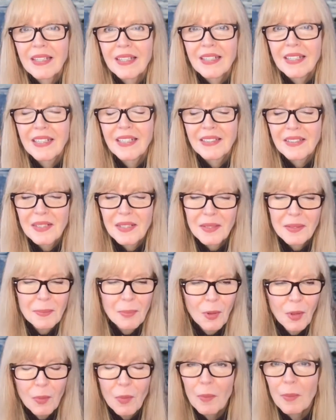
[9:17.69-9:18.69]
And the
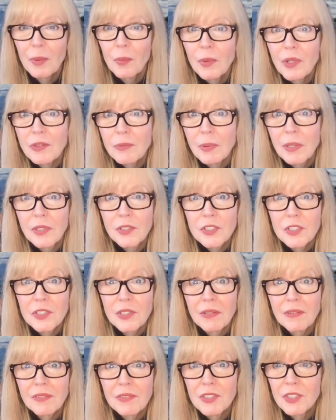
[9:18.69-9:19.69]
poor woman with me just
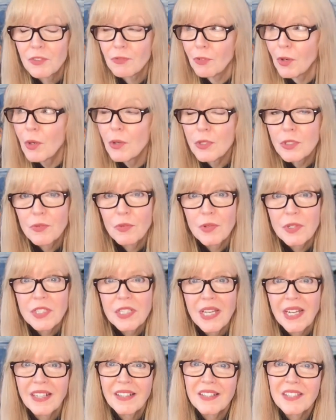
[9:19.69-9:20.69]
froze for a
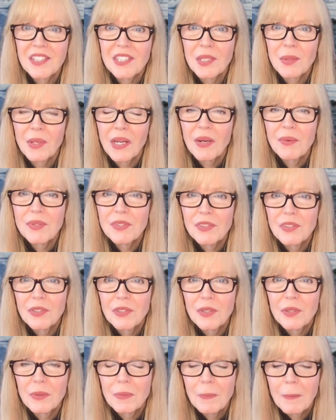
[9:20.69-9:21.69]
second to see what I would
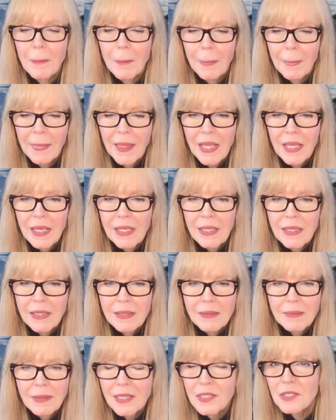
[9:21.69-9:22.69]
do.
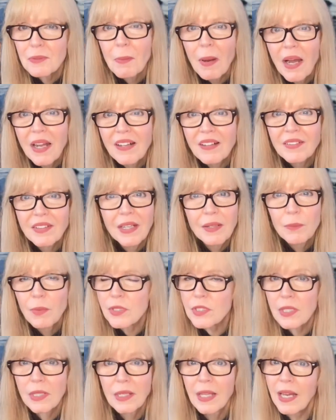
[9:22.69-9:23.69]
I smiled. I
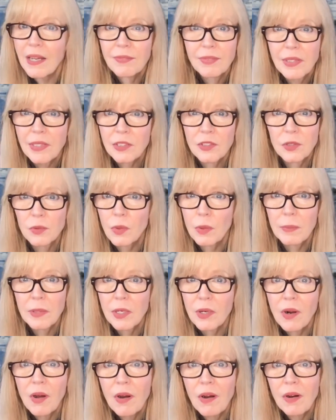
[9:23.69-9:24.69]
wasn't laughing at the woman
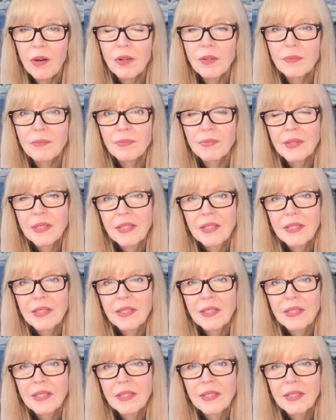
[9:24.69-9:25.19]
at all.